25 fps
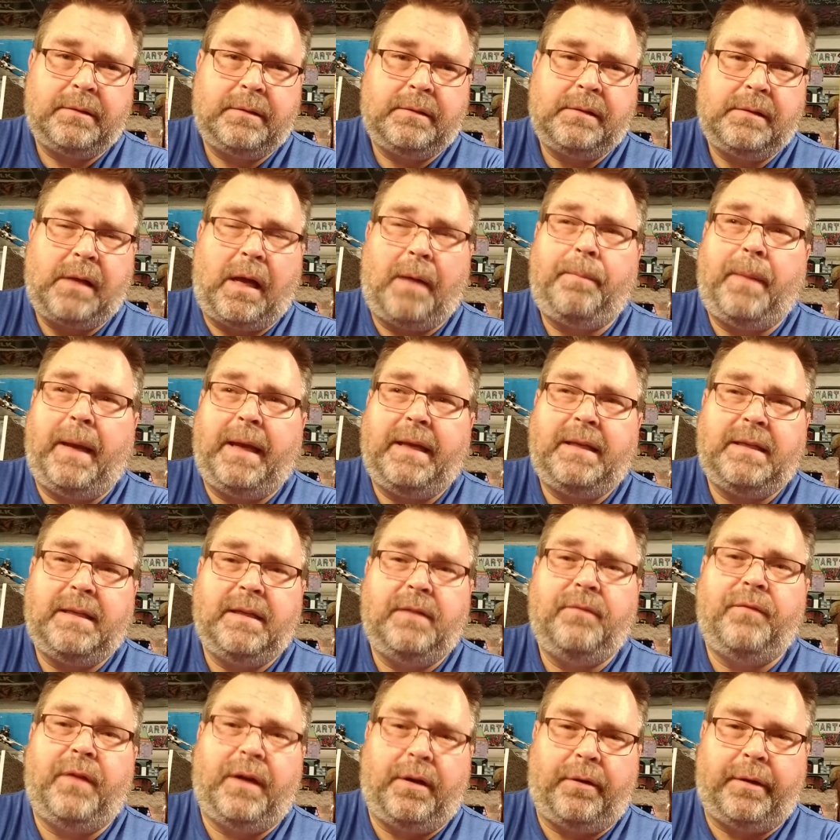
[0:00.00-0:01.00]
a
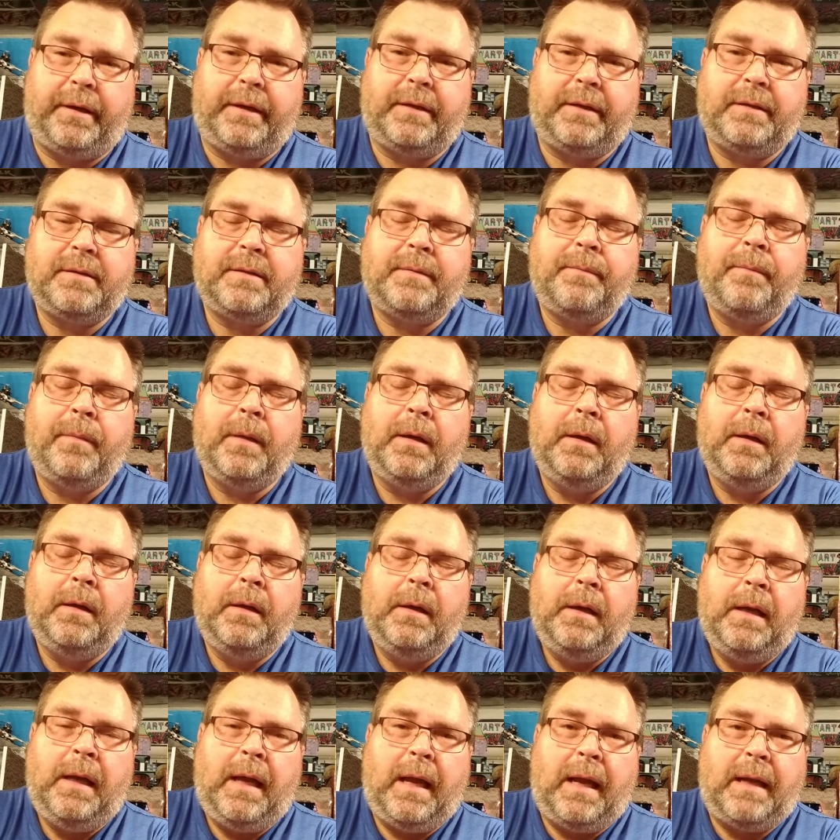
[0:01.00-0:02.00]
painted variant.
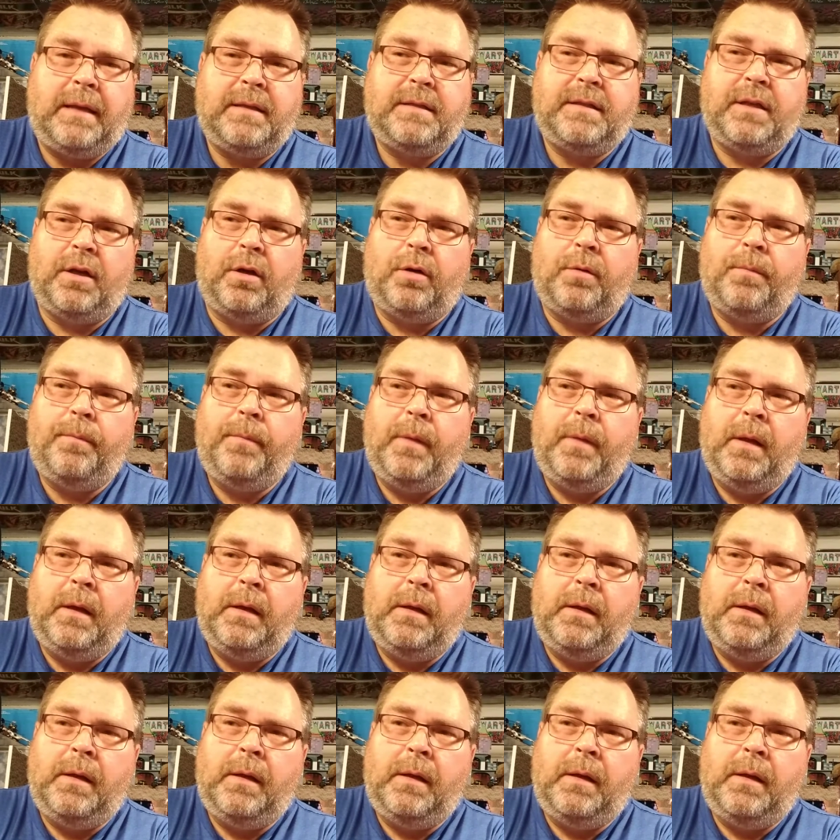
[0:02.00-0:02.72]
And so,